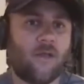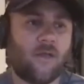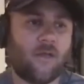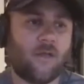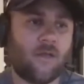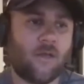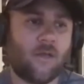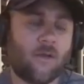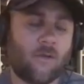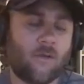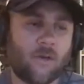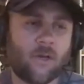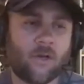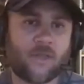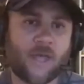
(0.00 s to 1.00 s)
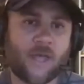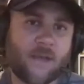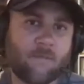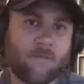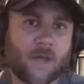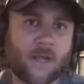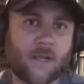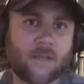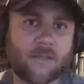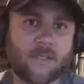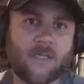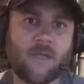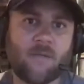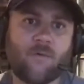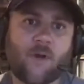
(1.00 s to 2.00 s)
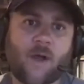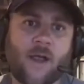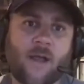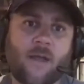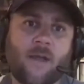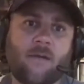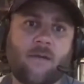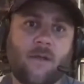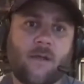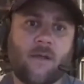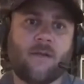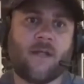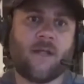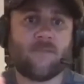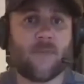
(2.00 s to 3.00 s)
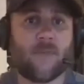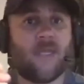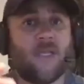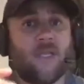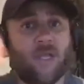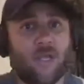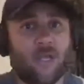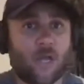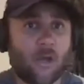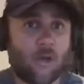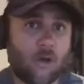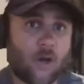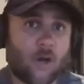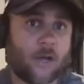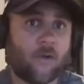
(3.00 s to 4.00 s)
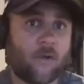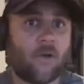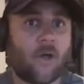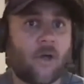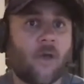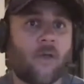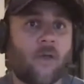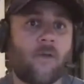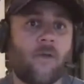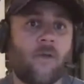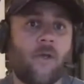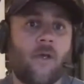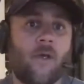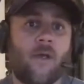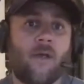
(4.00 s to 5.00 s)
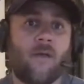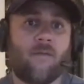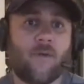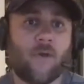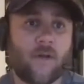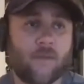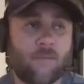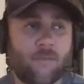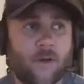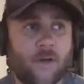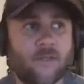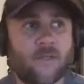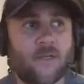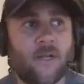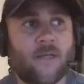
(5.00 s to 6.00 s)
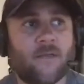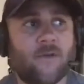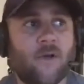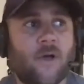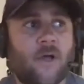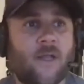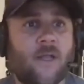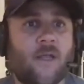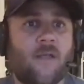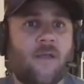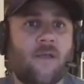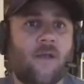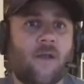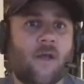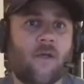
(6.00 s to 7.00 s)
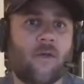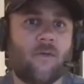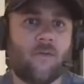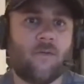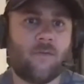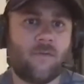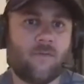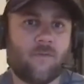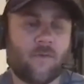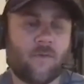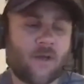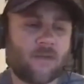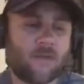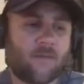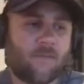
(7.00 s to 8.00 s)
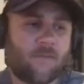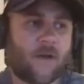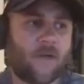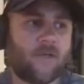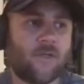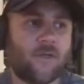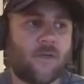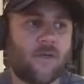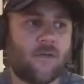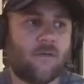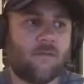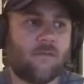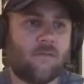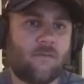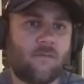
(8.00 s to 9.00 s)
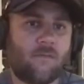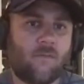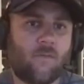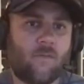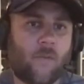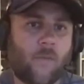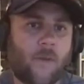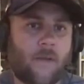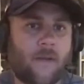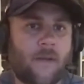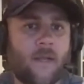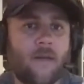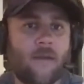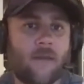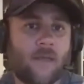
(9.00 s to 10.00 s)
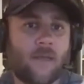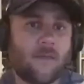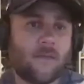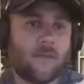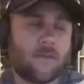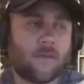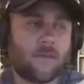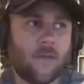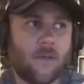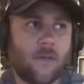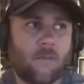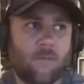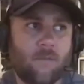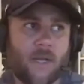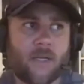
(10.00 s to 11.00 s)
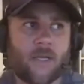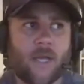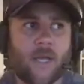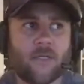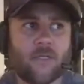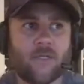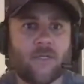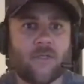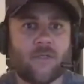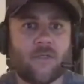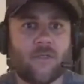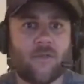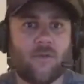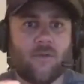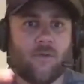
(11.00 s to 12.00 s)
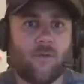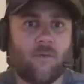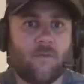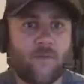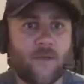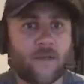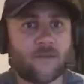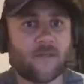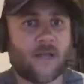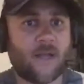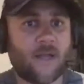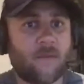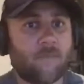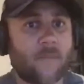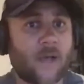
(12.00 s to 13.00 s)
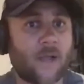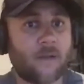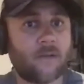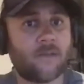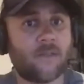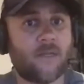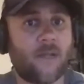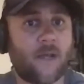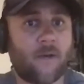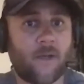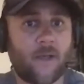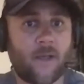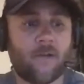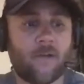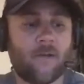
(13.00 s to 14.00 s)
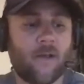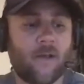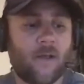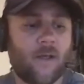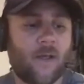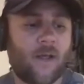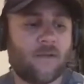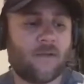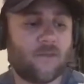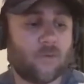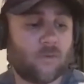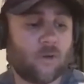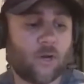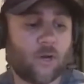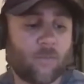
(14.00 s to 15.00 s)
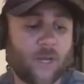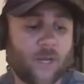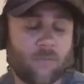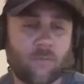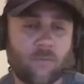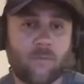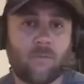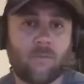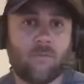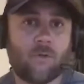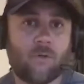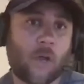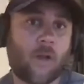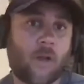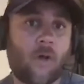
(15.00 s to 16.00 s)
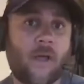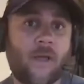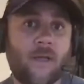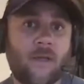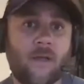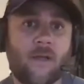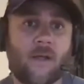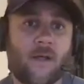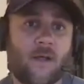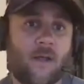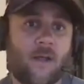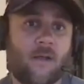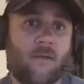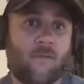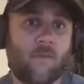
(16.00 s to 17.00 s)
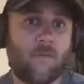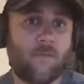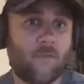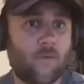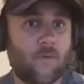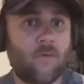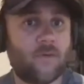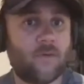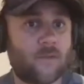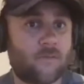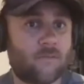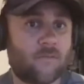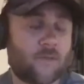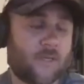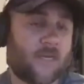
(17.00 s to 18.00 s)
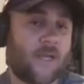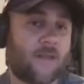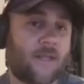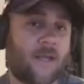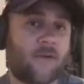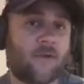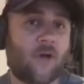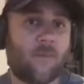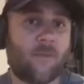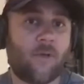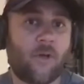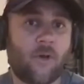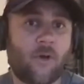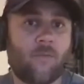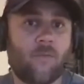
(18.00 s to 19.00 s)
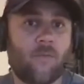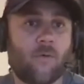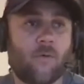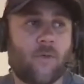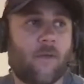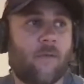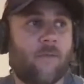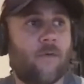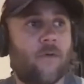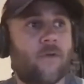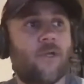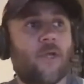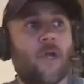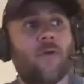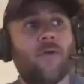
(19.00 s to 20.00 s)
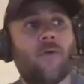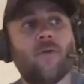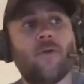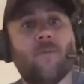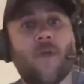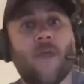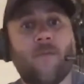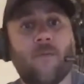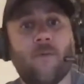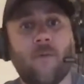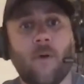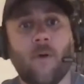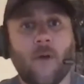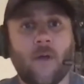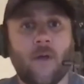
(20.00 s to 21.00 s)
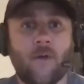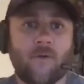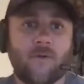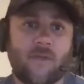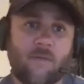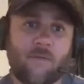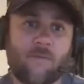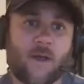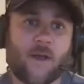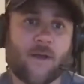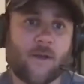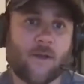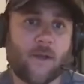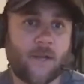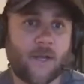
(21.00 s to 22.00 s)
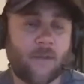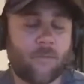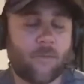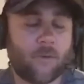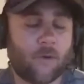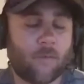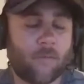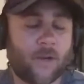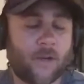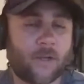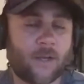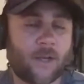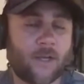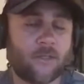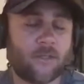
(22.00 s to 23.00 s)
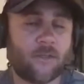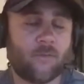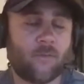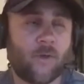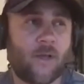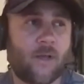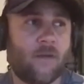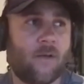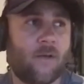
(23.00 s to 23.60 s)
you got that imbalance in your brain that's making you go high or low, and very depressed and anxiety, for us to function, we need these medication to fix that imbalance in our head, and still a lot of people don't like it and refuse to get that type of help, or they refuse to go talk to people because they're afraid to go get put on medication when